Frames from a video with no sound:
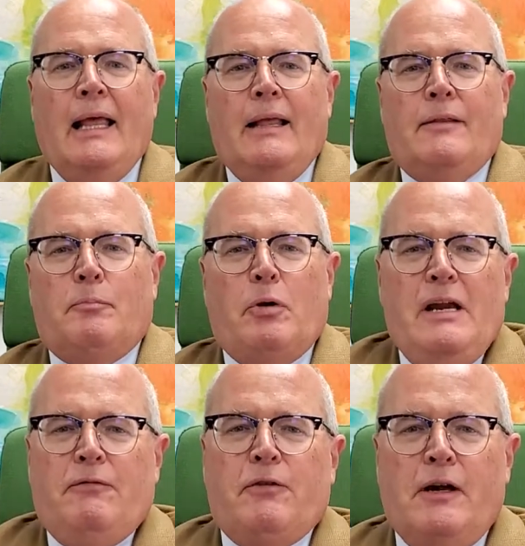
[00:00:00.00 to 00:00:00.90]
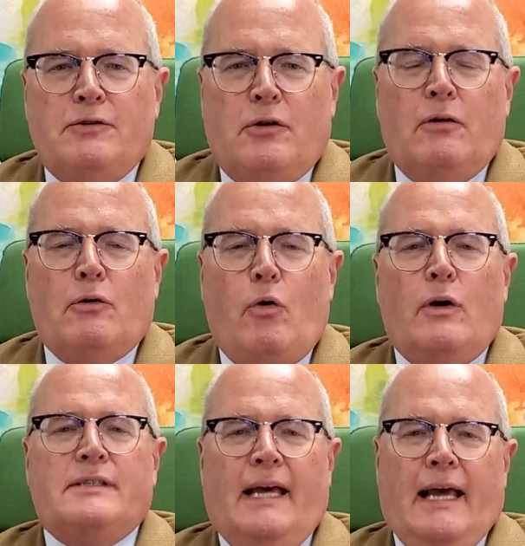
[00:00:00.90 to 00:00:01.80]
The prefrontal
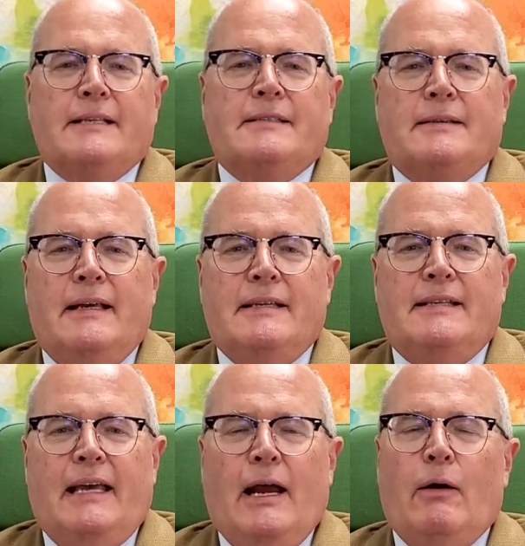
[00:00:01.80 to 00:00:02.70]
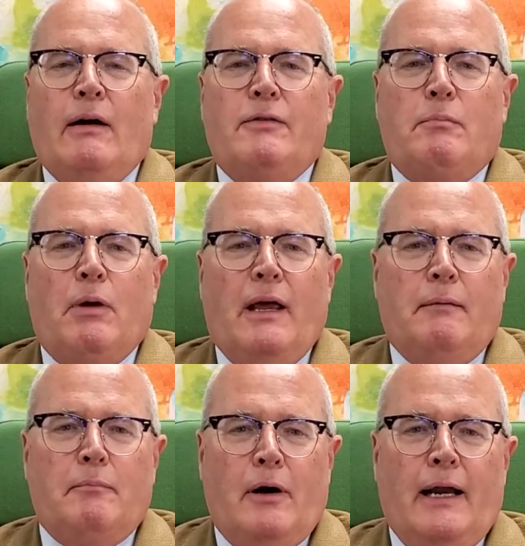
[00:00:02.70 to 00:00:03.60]
cortex is the area of the
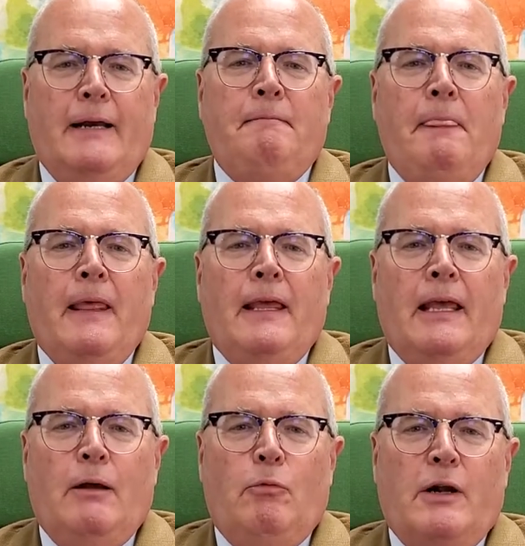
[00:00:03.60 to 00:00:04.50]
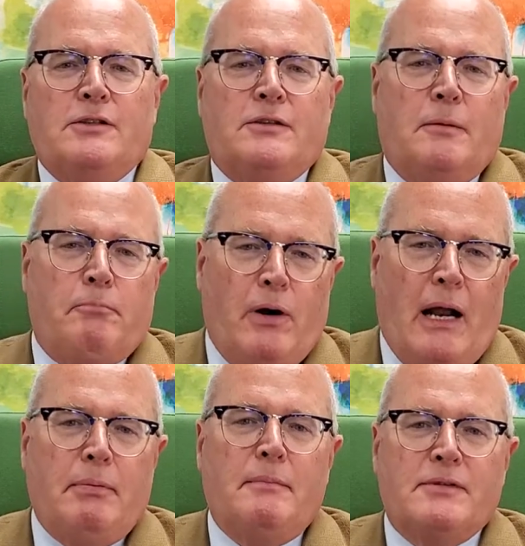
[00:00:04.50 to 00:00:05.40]
brain in which the
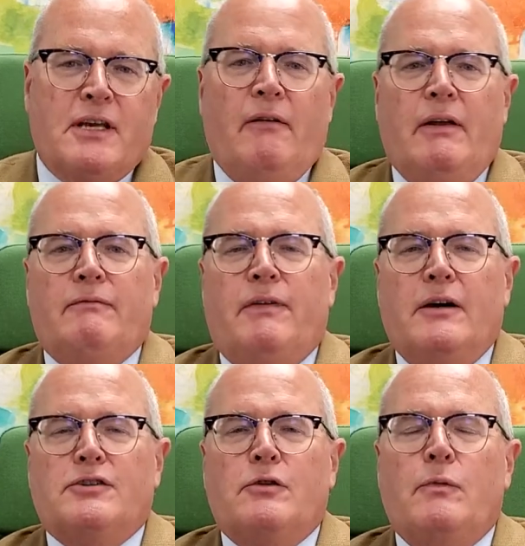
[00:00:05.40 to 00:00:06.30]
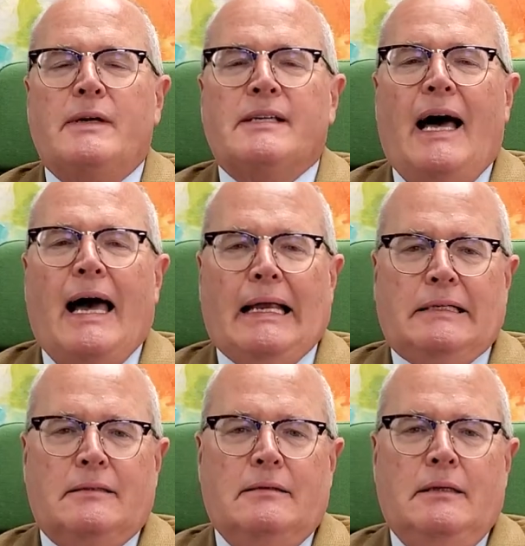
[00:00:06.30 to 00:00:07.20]
problem-solving function
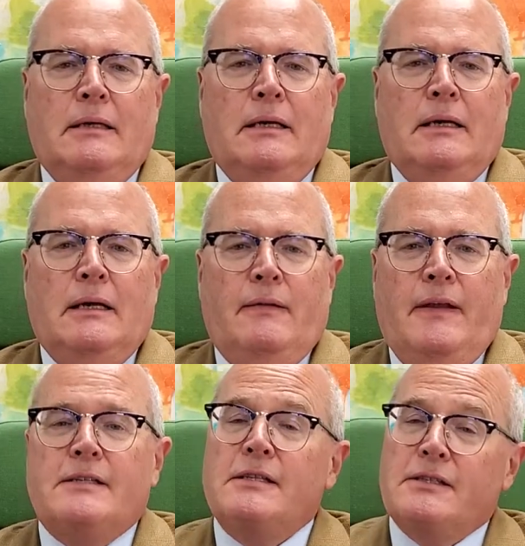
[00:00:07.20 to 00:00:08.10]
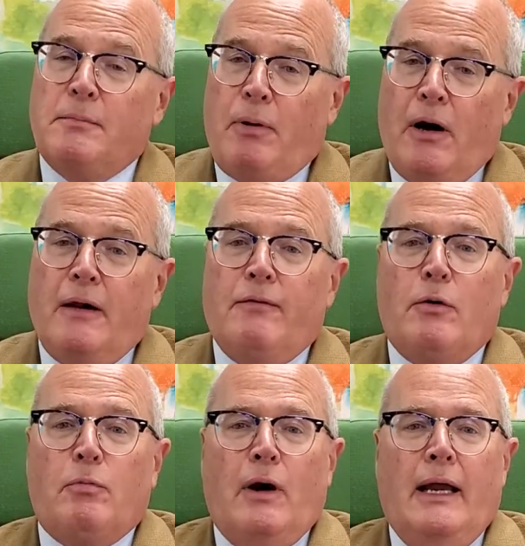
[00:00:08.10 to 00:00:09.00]
resides. This is the part of your
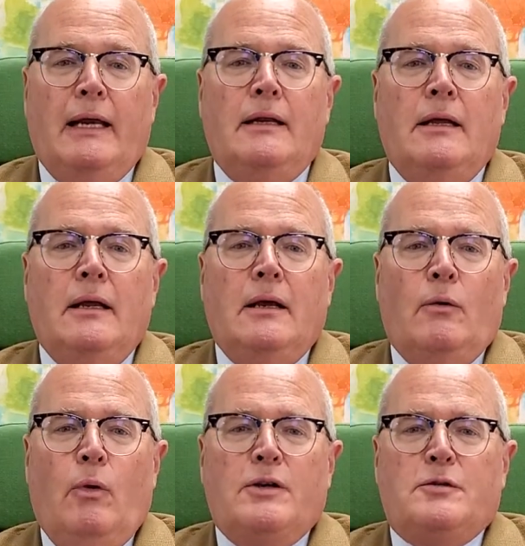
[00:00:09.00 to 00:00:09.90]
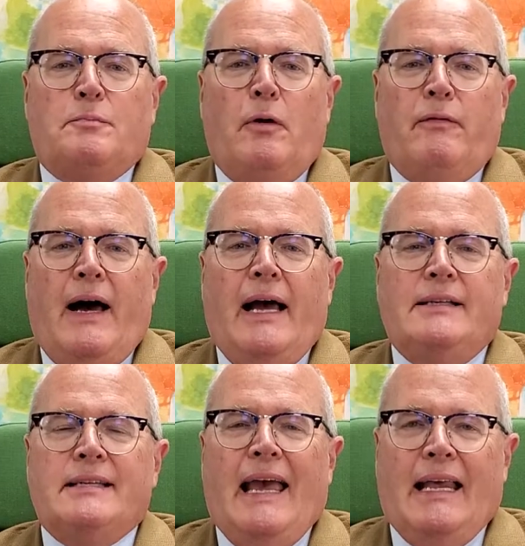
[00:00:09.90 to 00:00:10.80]
brain which
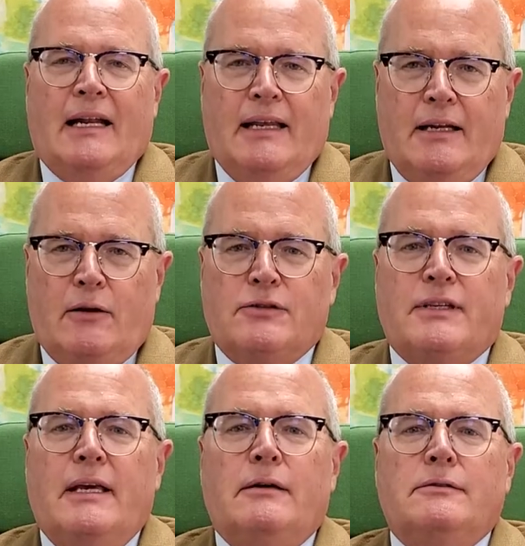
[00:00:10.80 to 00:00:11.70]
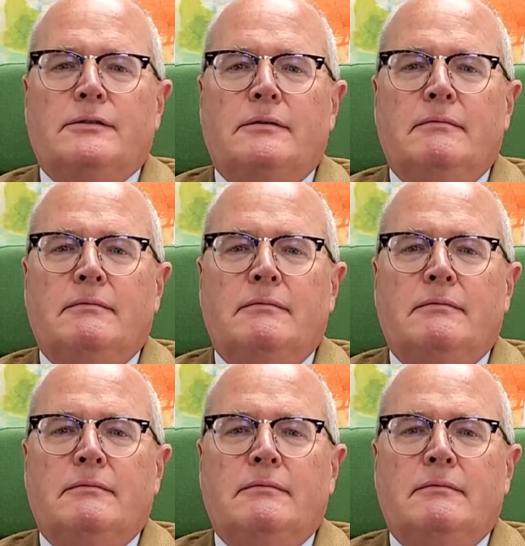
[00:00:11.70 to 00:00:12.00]
provides analytical skills,